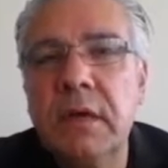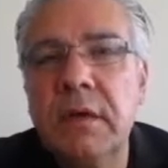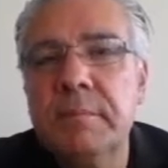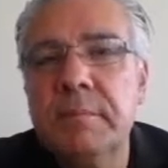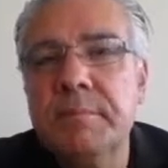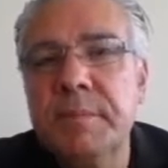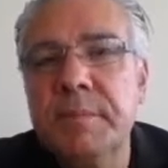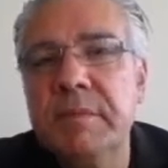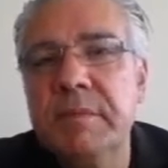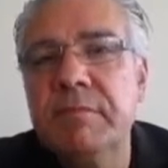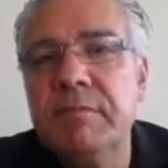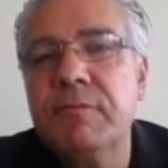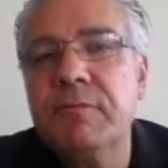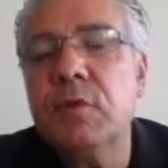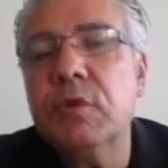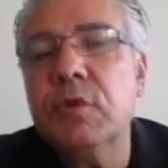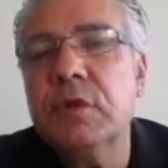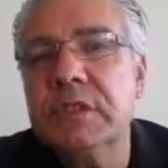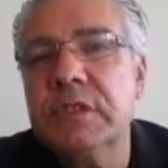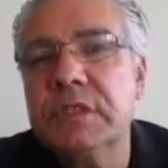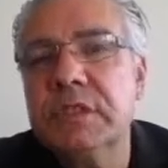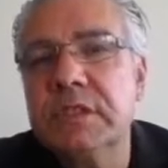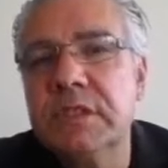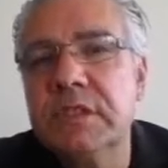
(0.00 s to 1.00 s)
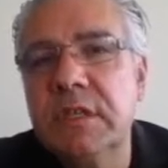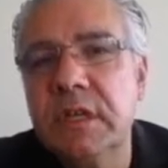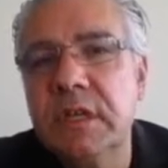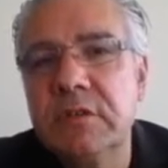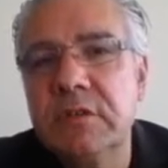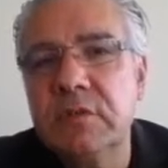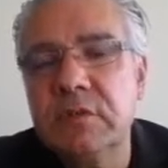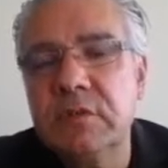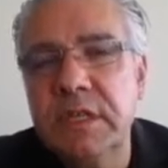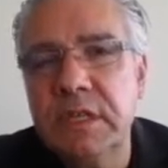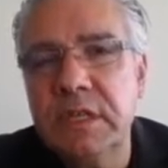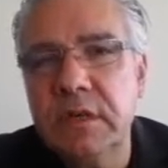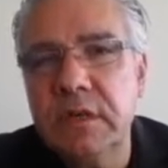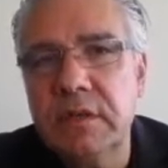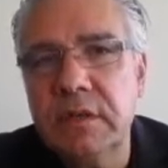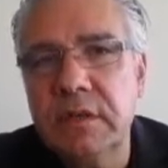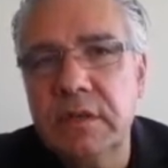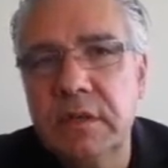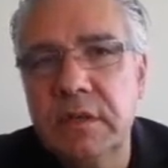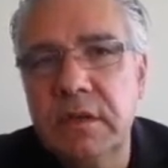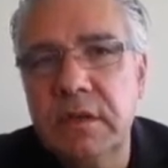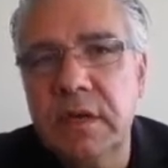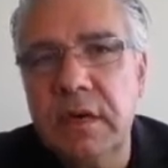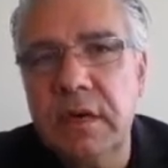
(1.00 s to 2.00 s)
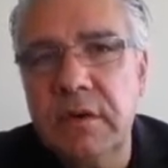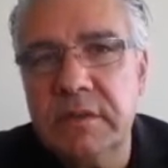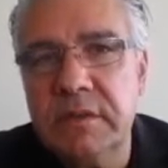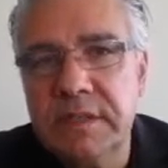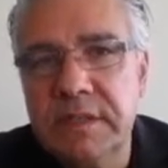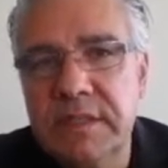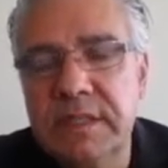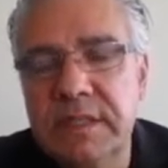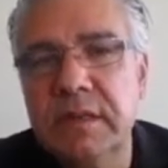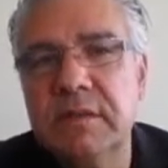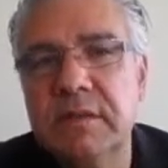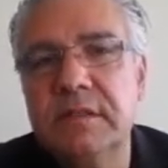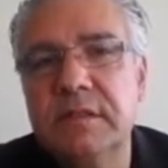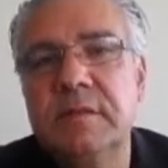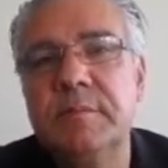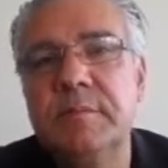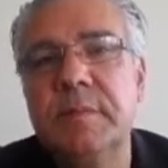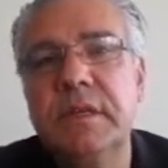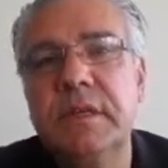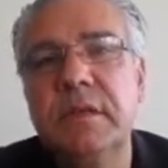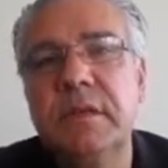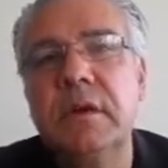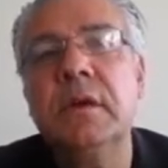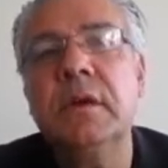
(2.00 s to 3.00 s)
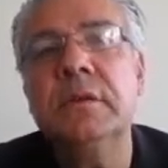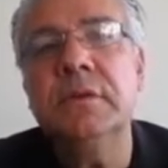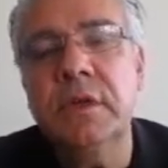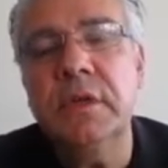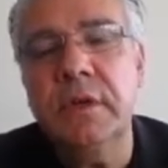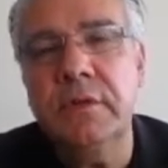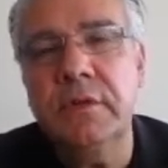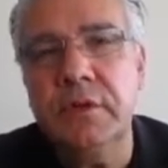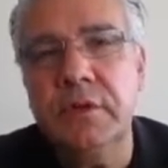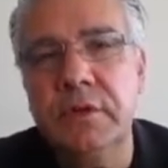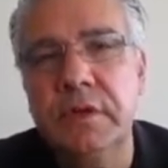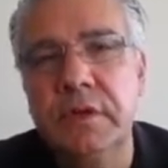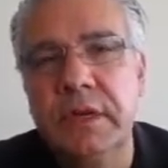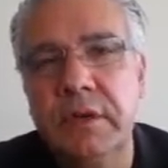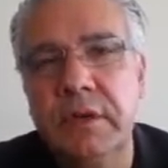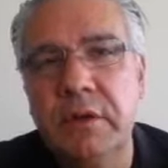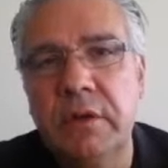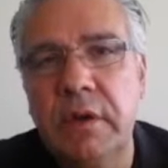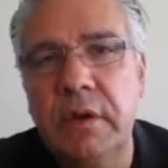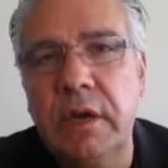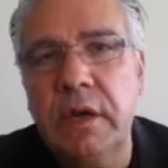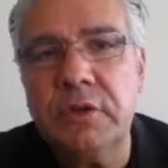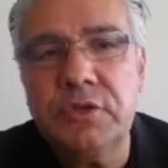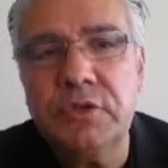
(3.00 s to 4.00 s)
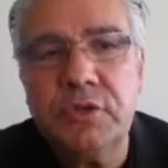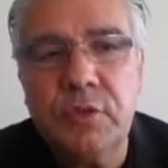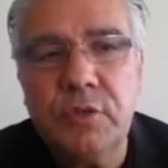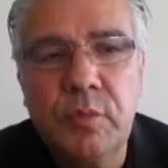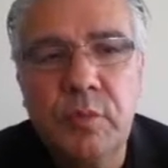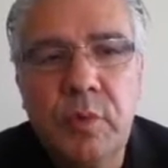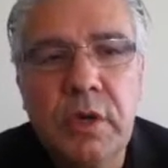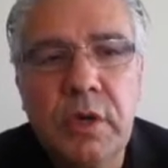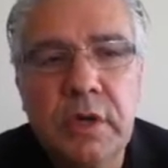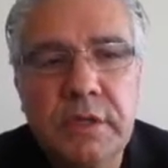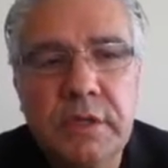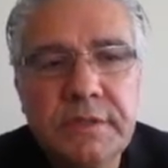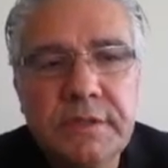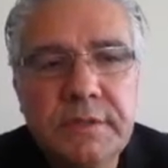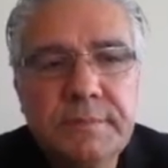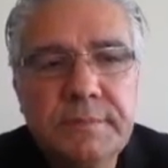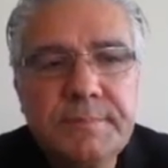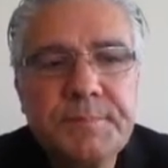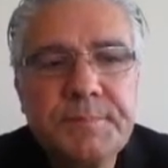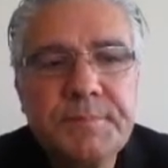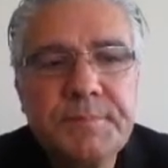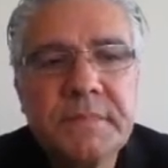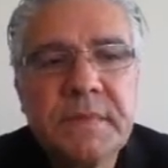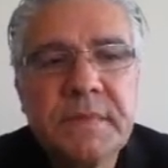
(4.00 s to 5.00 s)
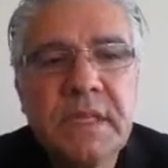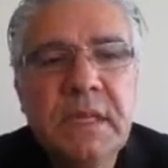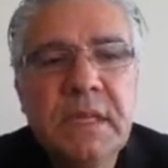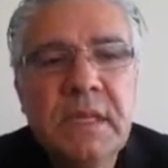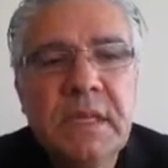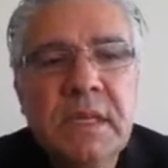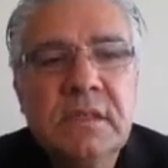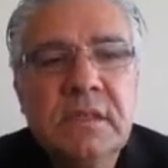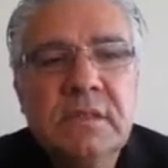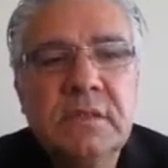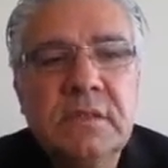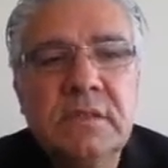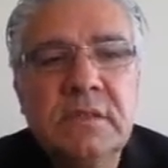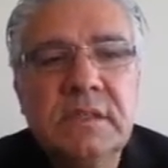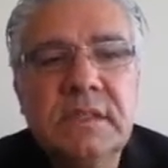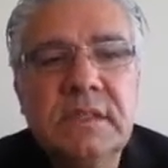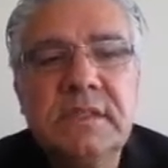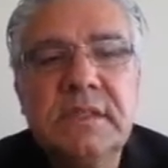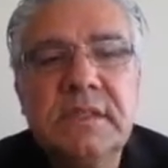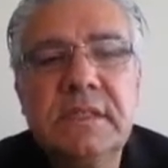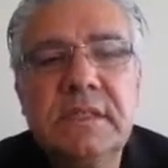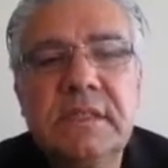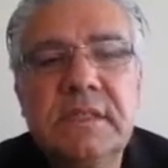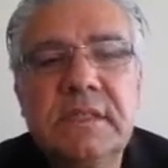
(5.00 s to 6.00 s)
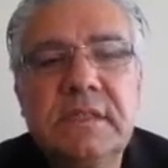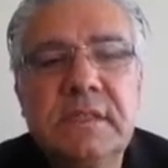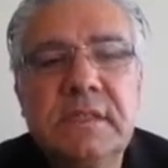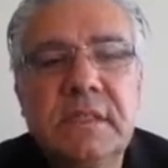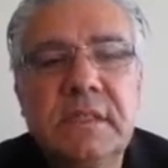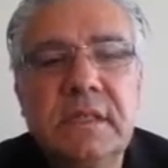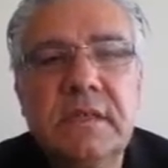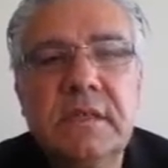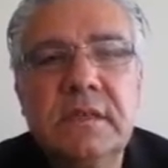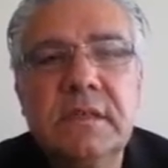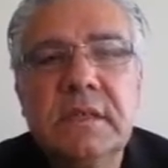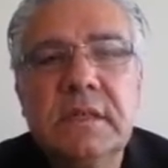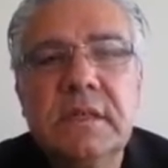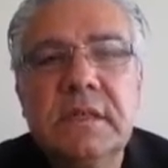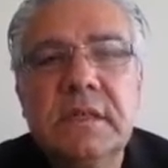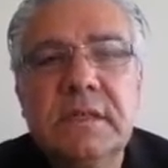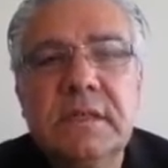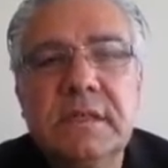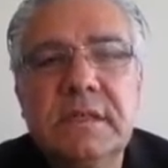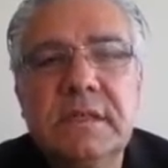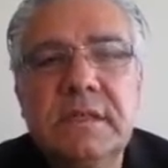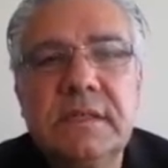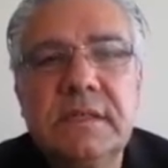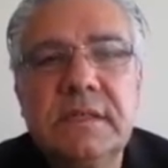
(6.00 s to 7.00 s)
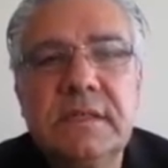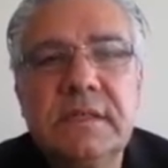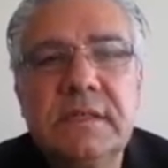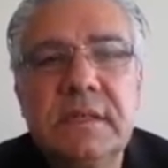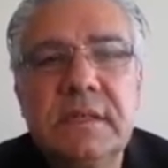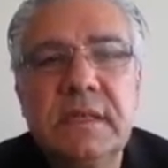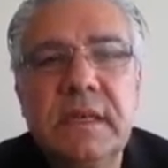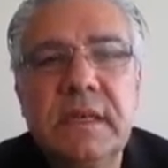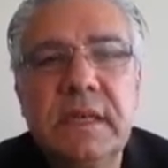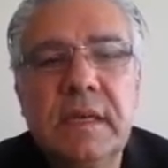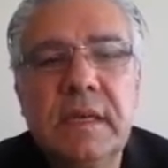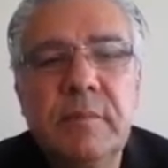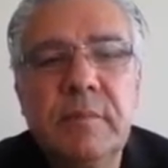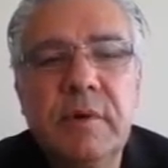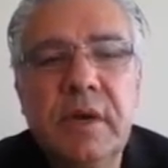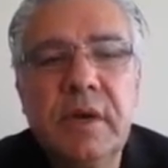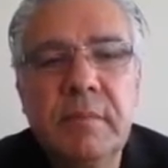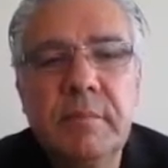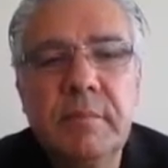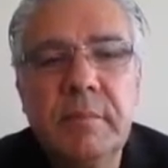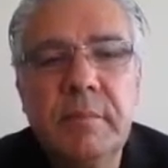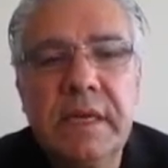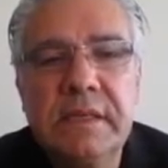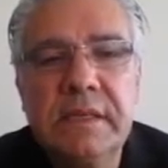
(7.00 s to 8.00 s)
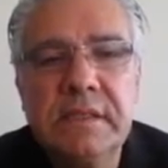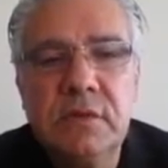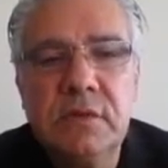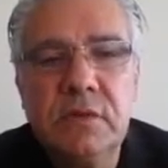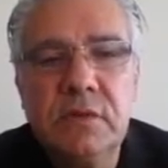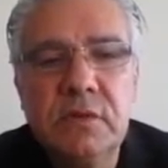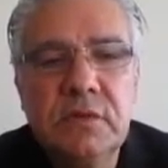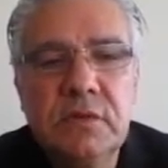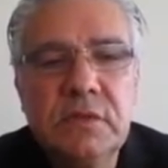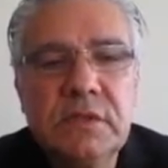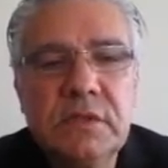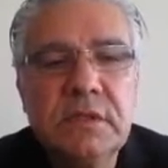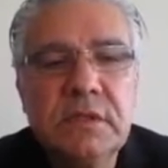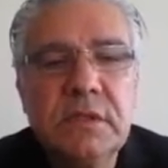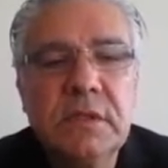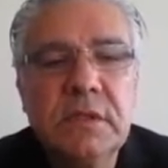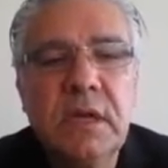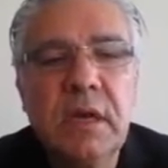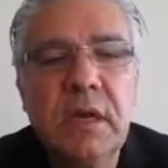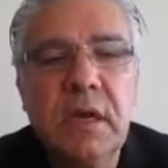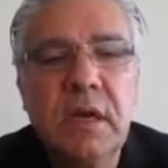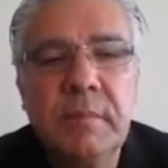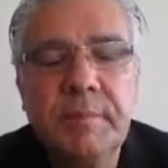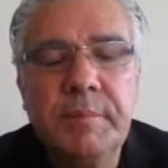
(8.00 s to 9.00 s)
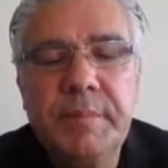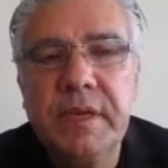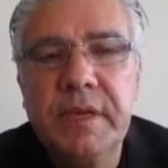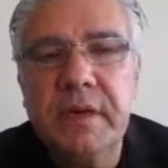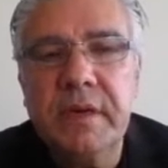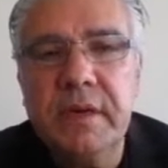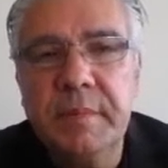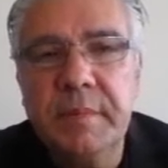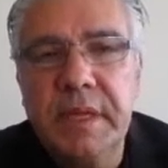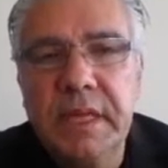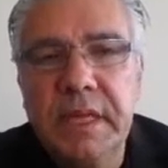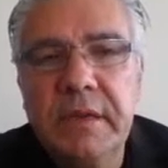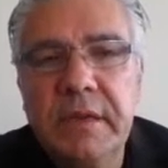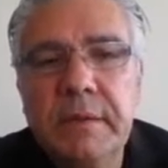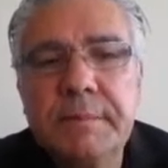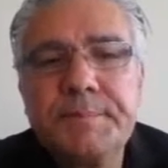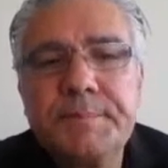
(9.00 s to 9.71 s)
being focused not only on ourselves, but on other and the larger world. So this is Abraham Maslow's pyramid.